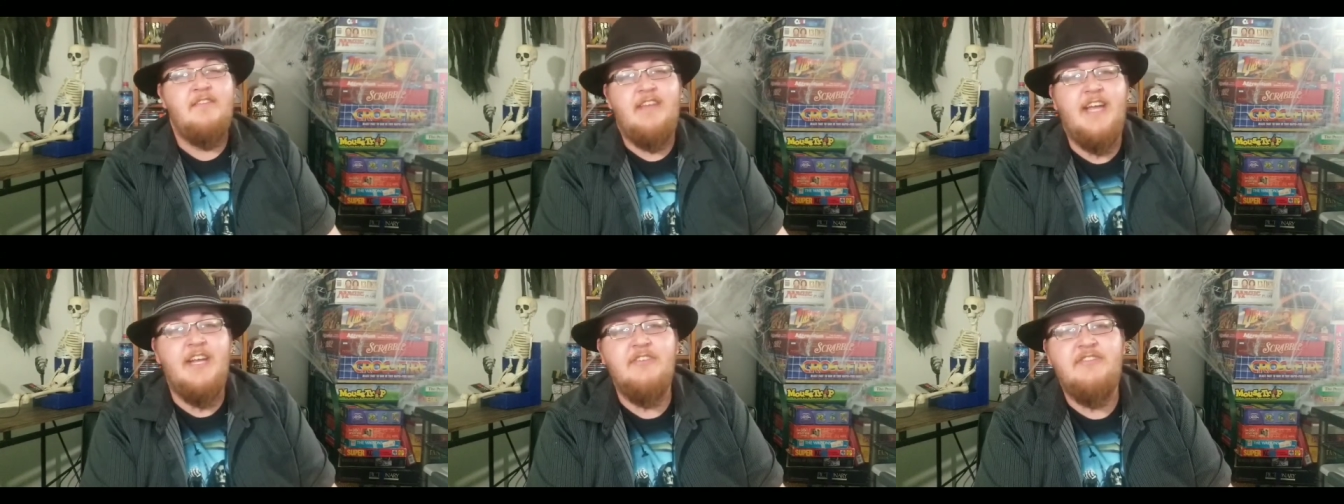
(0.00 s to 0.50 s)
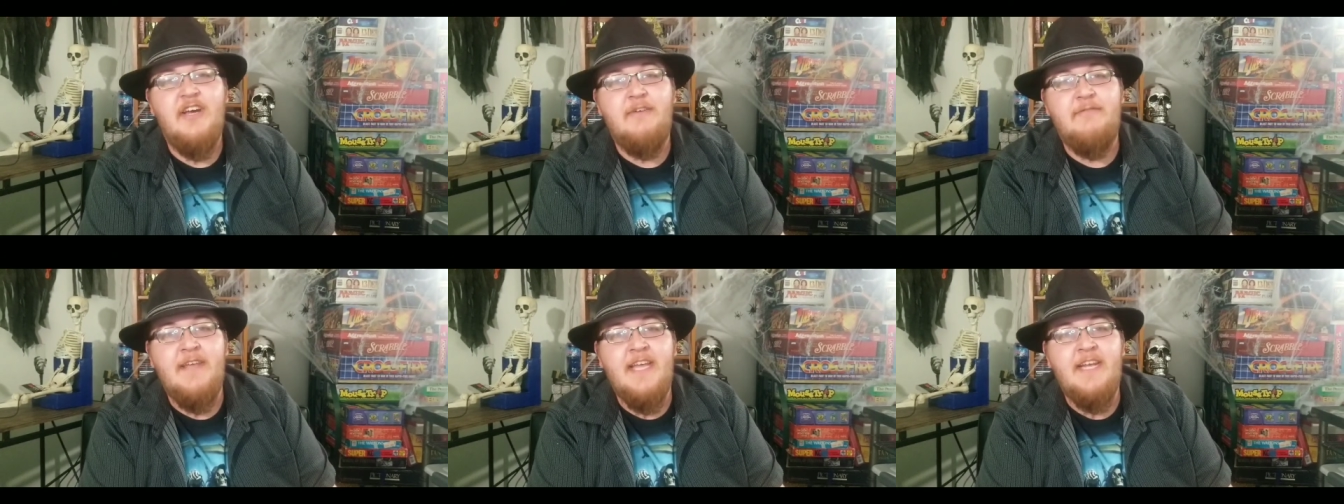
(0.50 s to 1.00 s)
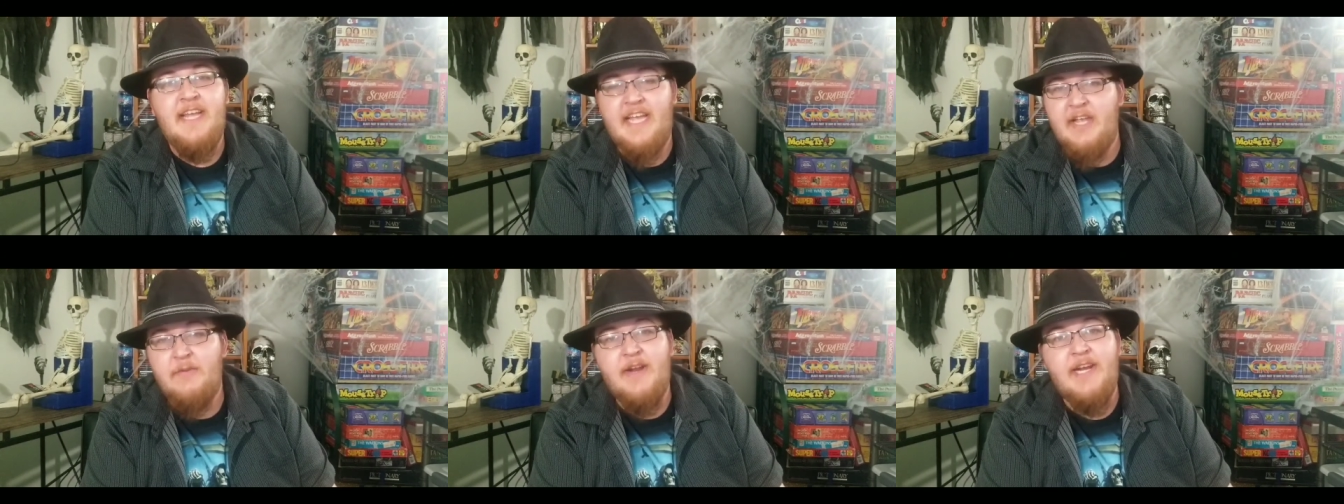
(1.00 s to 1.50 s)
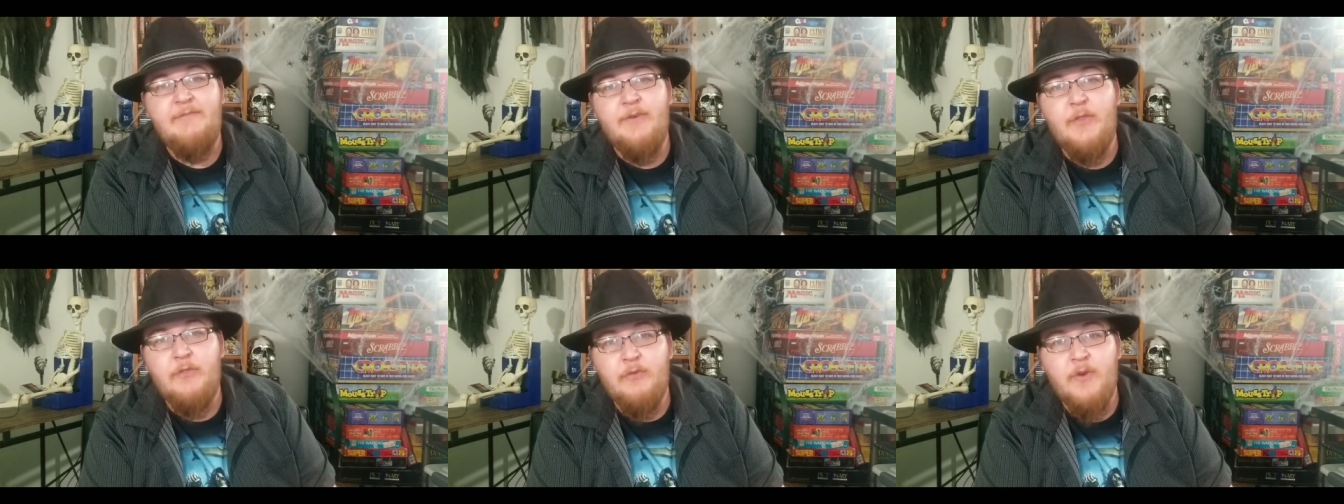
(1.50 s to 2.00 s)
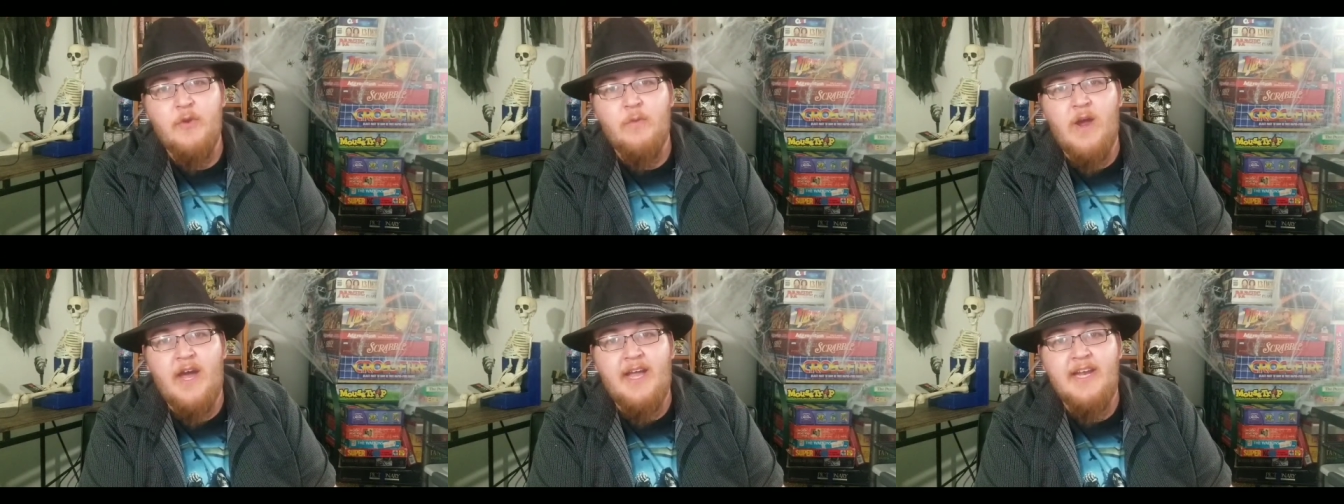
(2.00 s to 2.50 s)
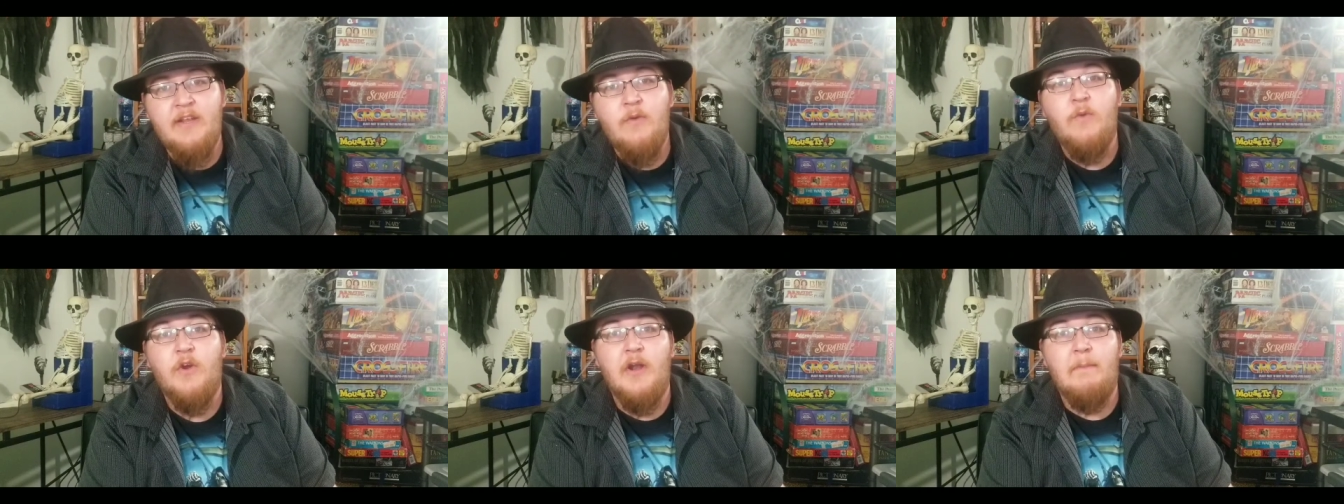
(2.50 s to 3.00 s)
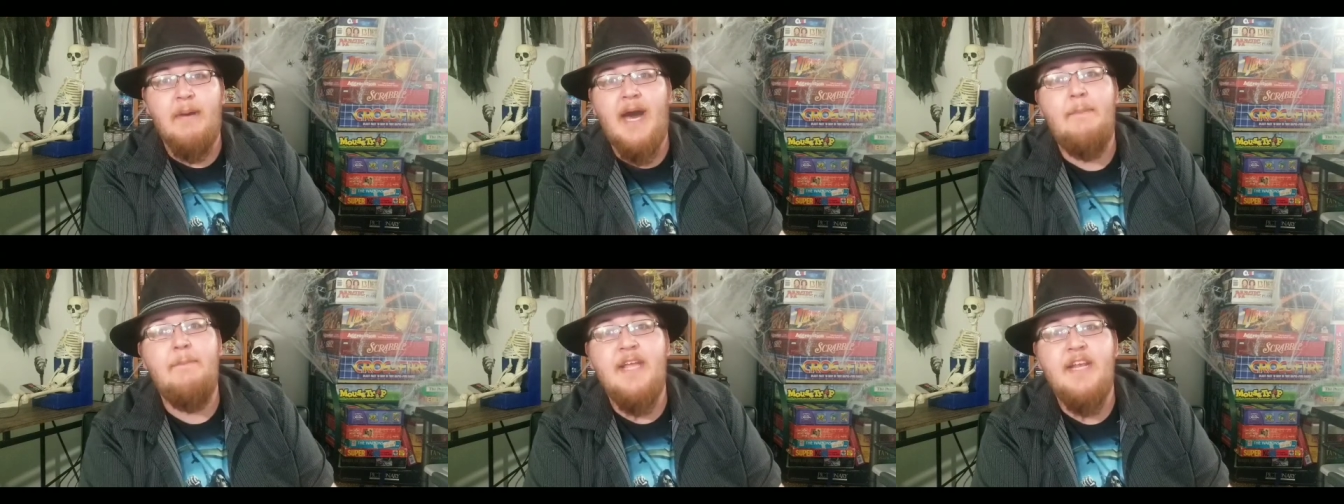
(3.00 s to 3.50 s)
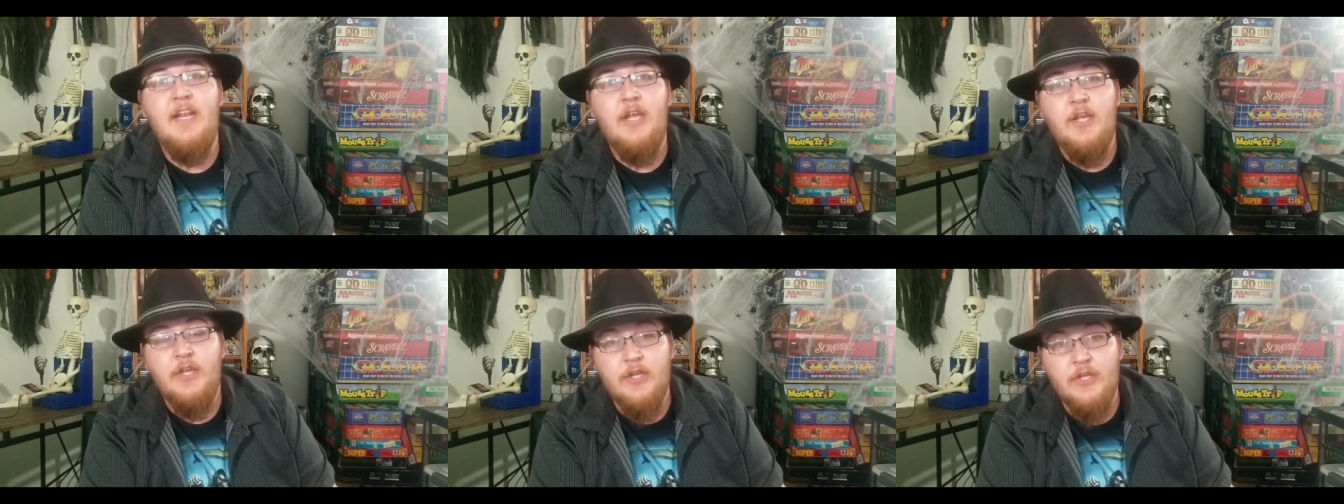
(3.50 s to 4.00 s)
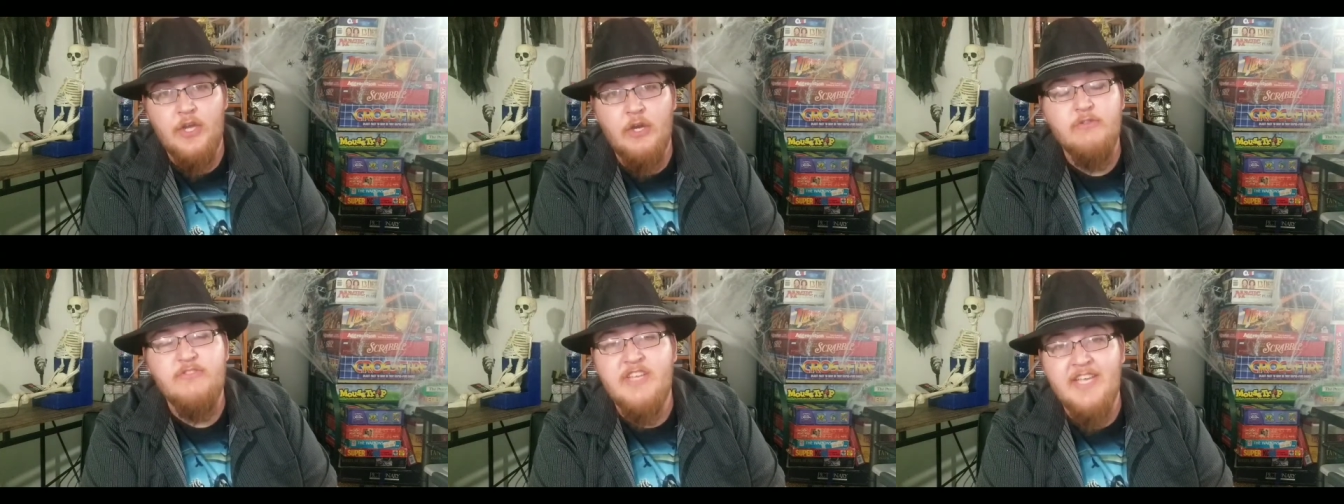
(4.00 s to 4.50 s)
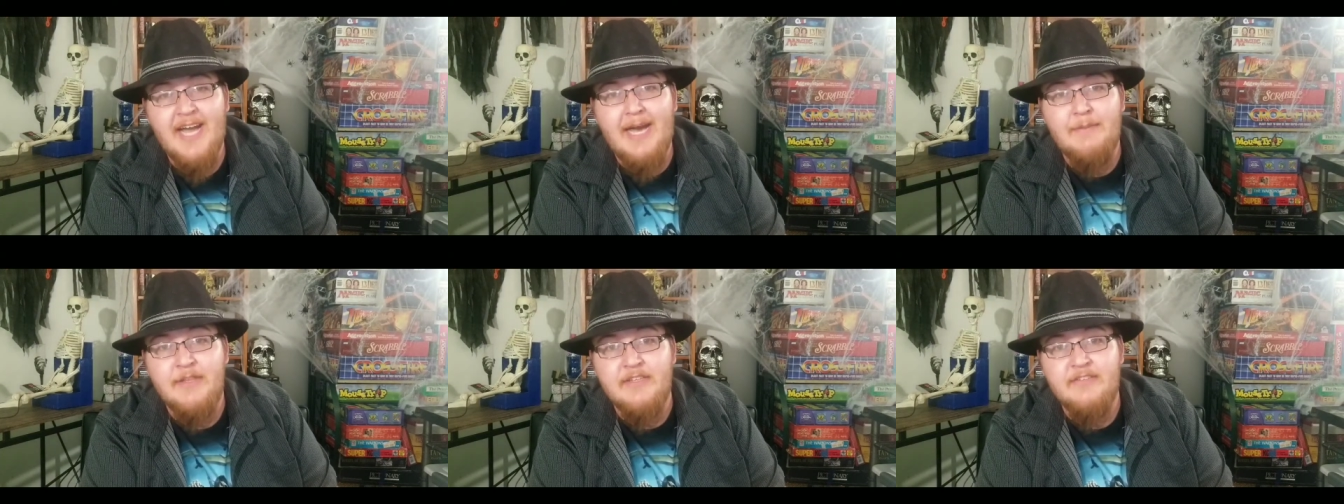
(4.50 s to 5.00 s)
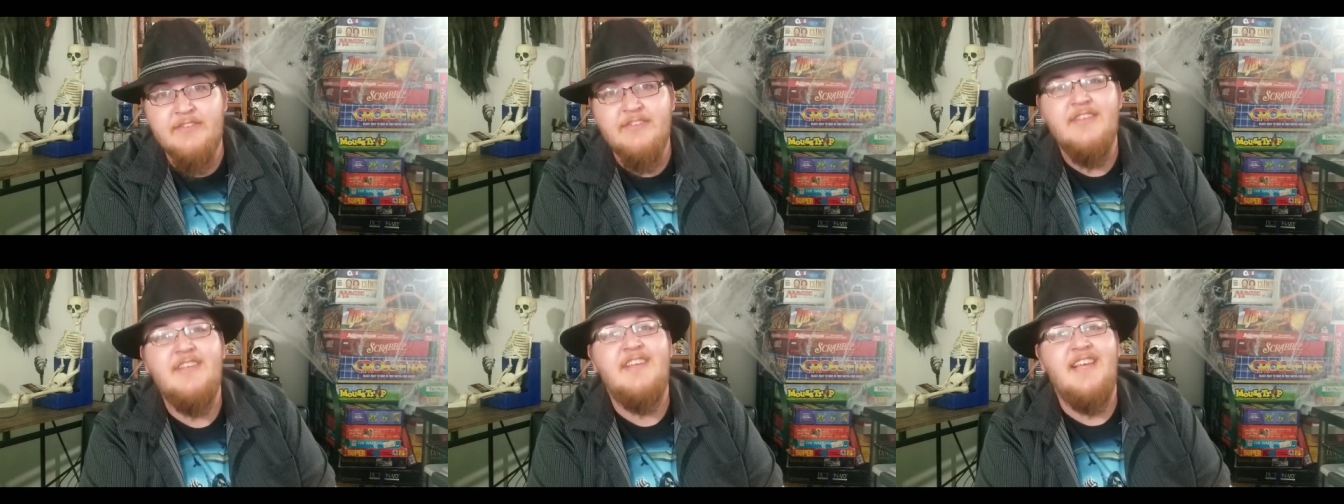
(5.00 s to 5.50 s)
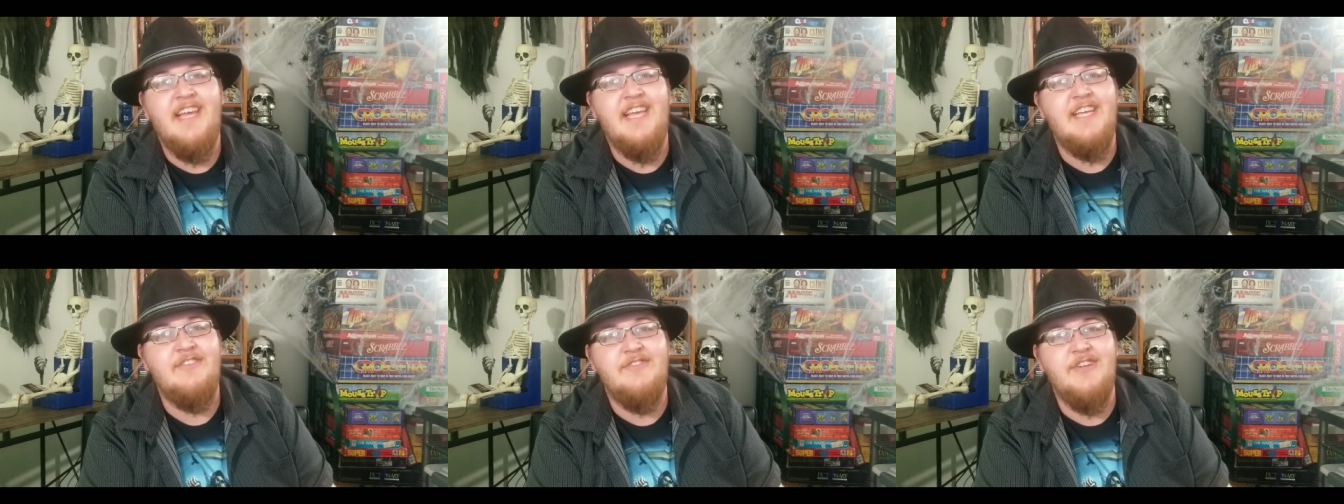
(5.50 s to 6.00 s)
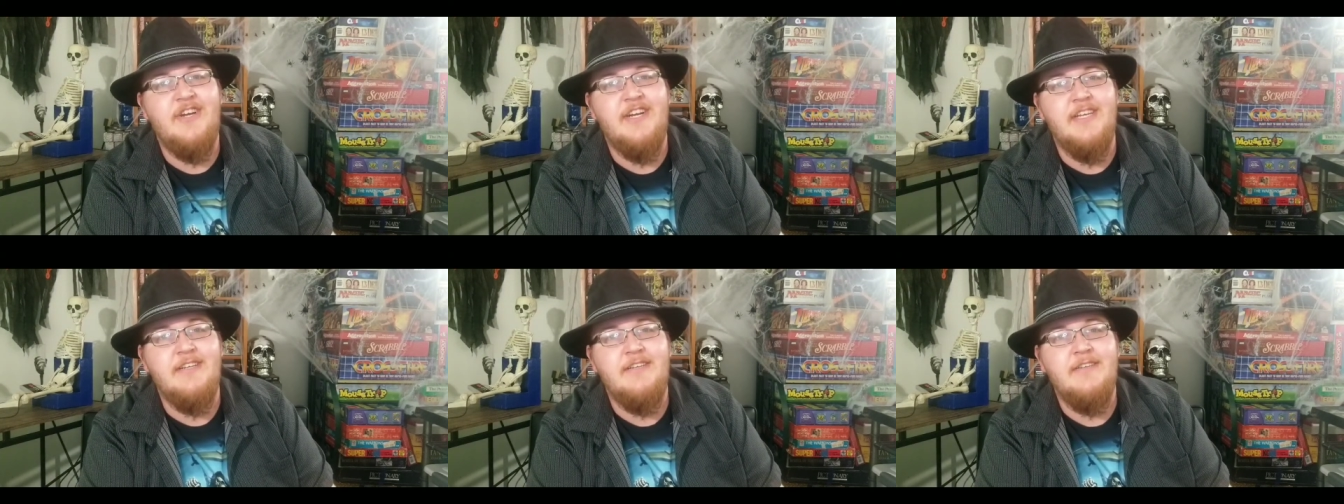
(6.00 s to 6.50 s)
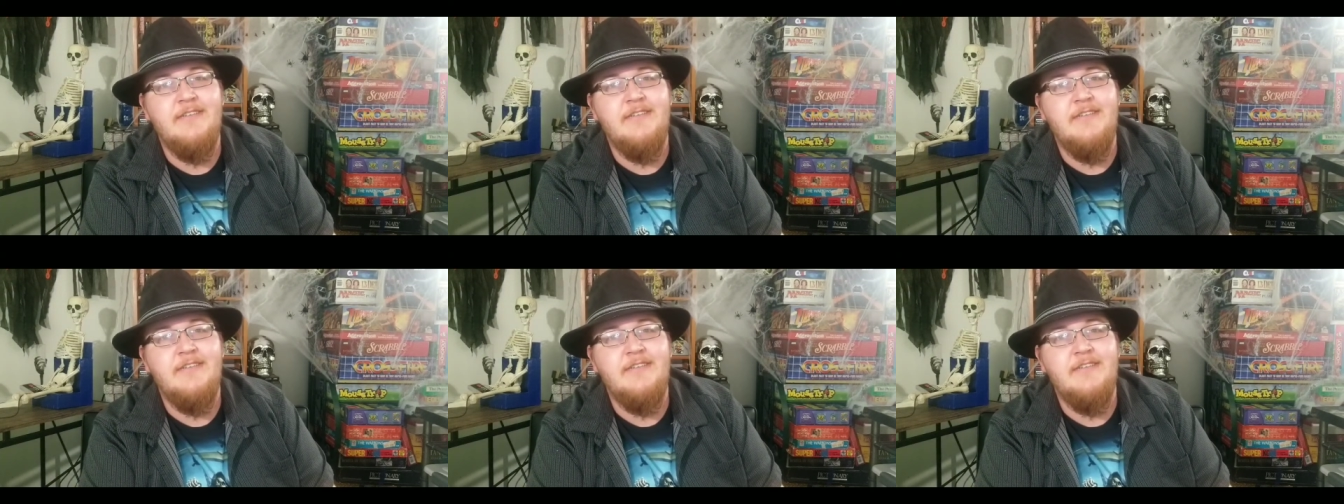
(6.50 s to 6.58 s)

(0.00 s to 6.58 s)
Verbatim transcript: tie yourself in and get ready for the thrill ride. We're going to pop in Ghosts and Goblins and get started.